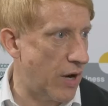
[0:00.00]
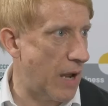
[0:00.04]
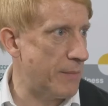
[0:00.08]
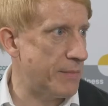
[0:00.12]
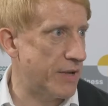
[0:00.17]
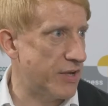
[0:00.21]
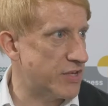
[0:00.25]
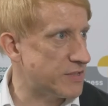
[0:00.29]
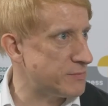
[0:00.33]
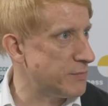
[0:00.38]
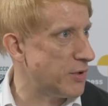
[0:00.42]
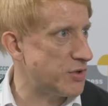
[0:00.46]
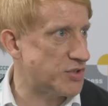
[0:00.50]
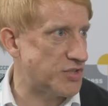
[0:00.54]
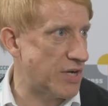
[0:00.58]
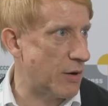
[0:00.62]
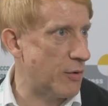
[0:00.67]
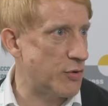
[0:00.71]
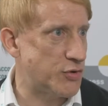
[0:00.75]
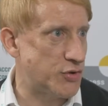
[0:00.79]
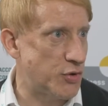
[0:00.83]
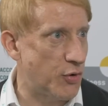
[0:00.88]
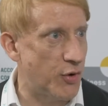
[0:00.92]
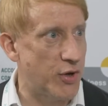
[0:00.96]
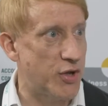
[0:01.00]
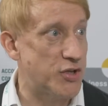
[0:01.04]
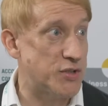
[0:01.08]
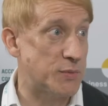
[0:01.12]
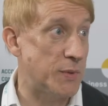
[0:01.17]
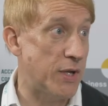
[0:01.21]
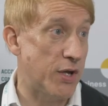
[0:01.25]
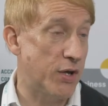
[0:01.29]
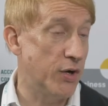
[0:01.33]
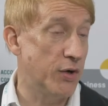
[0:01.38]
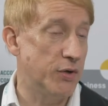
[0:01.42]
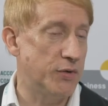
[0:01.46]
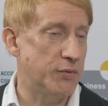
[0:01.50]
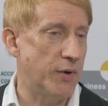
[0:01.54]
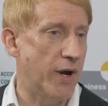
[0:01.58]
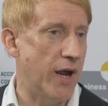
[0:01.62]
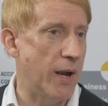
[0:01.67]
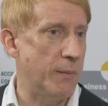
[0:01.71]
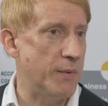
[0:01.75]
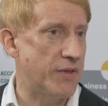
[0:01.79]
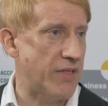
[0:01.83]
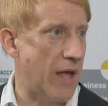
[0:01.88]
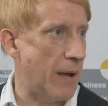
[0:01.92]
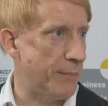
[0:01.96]
grabbing as much territory as we could,
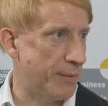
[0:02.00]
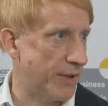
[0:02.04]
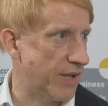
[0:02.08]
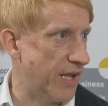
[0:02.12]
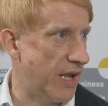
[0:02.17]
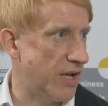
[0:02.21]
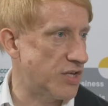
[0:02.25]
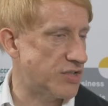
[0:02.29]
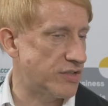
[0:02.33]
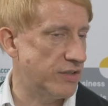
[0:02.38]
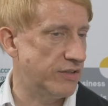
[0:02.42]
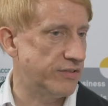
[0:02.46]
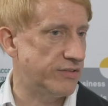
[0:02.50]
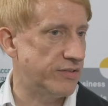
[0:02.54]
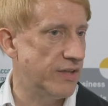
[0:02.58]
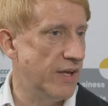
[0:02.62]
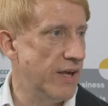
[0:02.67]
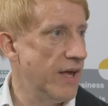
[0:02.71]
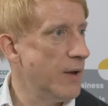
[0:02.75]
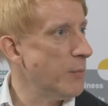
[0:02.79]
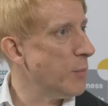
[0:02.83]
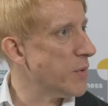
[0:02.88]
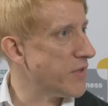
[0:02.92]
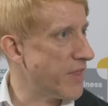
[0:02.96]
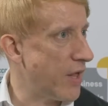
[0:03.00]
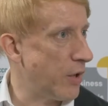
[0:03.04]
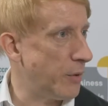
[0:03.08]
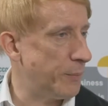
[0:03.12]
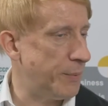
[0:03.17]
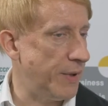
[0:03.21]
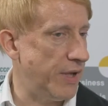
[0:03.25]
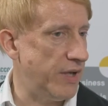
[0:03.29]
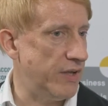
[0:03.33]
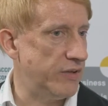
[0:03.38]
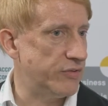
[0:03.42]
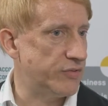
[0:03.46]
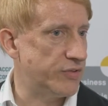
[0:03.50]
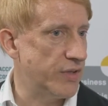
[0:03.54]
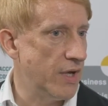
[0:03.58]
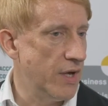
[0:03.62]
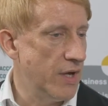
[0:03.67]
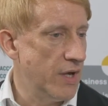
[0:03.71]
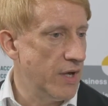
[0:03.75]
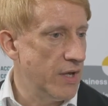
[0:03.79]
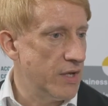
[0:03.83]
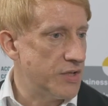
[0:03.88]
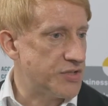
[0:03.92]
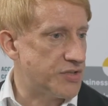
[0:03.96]
right, with applications, with LPs.
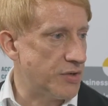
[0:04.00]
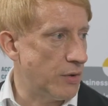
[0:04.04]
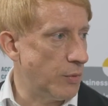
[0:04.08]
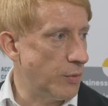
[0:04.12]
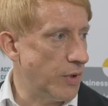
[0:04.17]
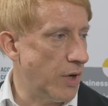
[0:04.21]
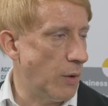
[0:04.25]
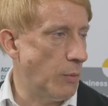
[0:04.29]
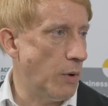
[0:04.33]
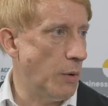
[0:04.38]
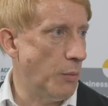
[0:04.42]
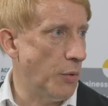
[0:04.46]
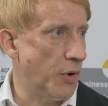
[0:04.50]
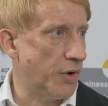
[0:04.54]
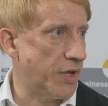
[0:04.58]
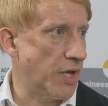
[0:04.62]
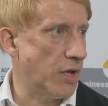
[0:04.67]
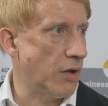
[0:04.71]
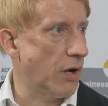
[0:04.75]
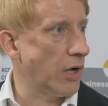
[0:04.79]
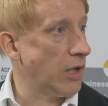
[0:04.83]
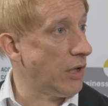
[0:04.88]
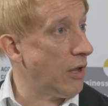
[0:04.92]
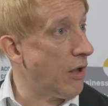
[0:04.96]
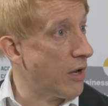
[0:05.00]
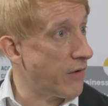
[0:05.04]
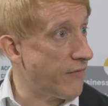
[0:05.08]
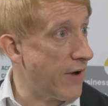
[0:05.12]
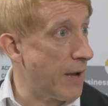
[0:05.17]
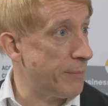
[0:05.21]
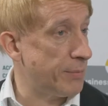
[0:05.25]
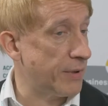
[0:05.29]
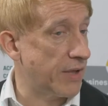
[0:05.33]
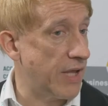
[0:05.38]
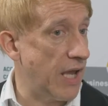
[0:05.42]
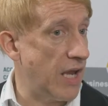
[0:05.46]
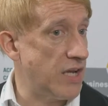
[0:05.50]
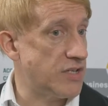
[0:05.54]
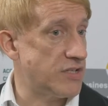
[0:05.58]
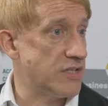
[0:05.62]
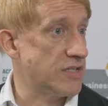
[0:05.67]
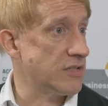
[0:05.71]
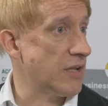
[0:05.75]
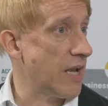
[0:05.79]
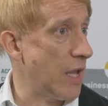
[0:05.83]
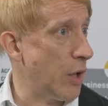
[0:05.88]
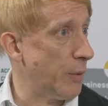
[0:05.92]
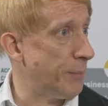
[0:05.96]
So you know, we're working on a lot of
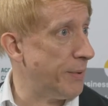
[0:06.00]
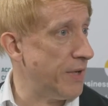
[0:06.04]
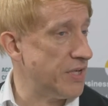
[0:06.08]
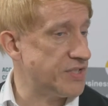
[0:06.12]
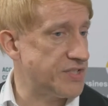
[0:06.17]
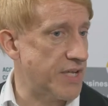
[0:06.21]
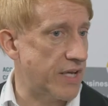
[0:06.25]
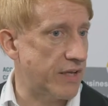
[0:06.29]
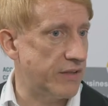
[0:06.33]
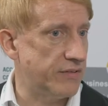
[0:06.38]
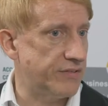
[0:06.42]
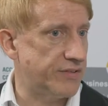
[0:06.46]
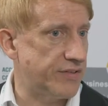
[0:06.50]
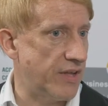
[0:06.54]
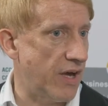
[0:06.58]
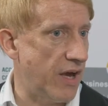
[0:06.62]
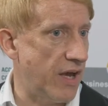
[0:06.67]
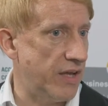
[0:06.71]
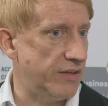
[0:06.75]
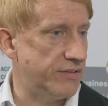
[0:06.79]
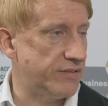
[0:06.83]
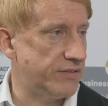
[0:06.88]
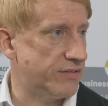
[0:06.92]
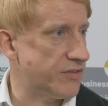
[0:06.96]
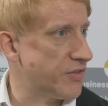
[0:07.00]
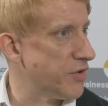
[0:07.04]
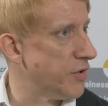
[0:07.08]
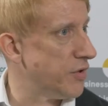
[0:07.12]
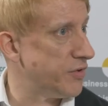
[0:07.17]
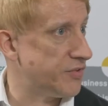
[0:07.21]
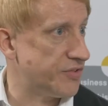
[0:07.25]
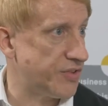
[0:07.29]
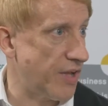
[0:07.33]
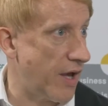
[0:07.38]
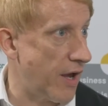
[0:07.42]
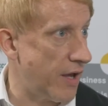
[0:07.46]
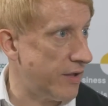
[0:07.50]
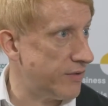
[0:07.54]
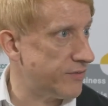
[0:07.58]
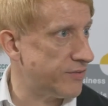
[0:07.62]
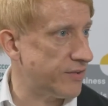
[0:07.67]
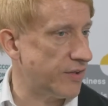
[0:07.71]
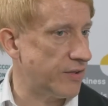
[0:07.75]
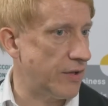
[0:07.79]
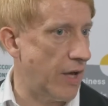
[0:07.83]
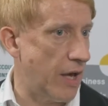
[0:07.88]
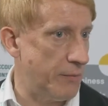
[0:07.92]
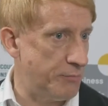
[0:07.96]
applications like LP second sites, third
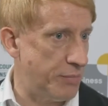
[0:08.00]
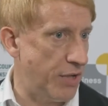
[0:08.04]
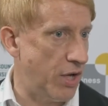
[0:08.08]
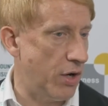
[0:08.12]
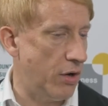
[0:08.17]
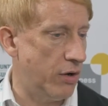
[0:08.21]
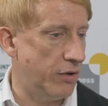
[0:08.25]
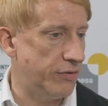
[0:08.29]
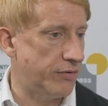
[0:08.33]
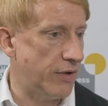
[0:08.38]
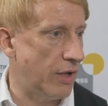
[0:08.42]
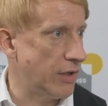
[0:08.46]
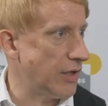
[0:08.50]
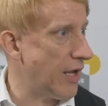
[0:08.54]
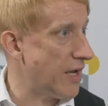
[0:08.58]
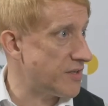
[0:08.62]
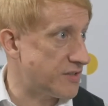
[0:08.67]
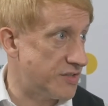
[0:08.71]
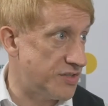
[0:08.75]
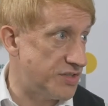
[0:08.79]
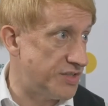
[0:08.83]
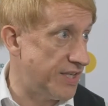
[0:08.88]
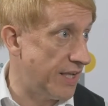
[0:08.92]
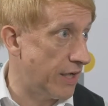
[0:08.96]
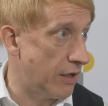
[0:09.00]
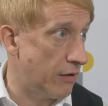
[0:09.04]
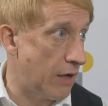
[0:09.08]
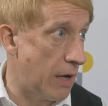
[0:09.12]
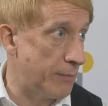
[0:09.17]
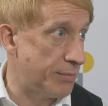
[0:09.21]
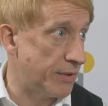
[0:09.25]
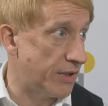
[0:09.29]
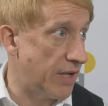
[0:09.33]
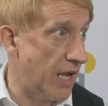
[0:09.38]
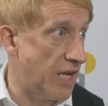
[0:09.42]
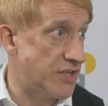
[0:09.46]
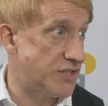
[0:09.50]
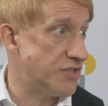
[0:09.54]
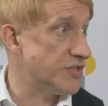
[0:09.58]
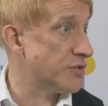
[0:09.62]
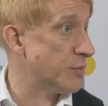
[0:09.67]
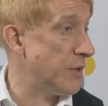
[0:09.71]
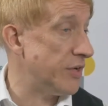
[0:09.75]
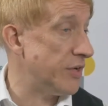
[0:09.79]
sites, and beyond, licensed dealer applications,